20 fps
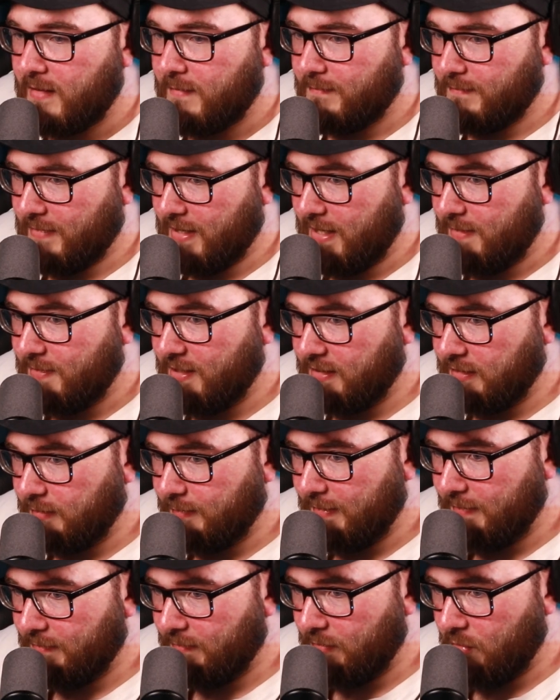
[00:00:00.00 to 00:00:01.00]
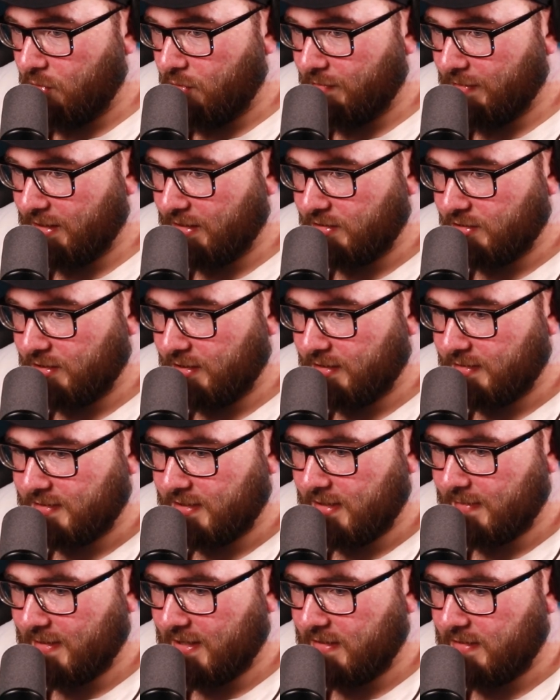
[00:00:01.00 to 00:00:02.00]
Maybe a little bit more actually, I'd
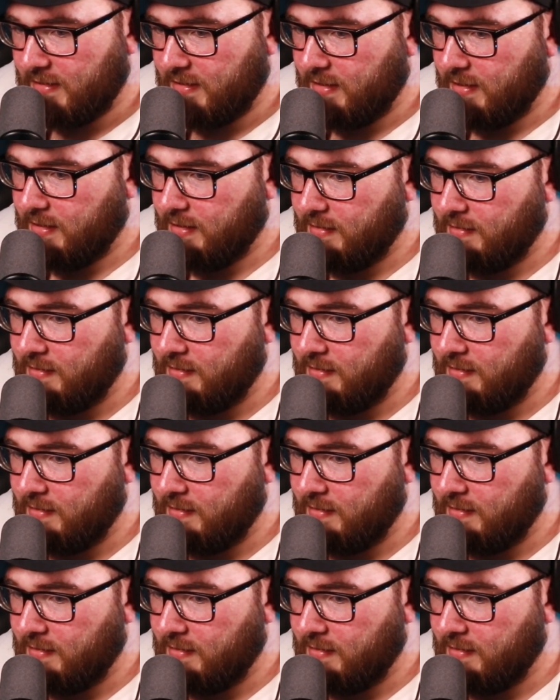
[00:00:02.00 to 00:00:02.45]
say about here,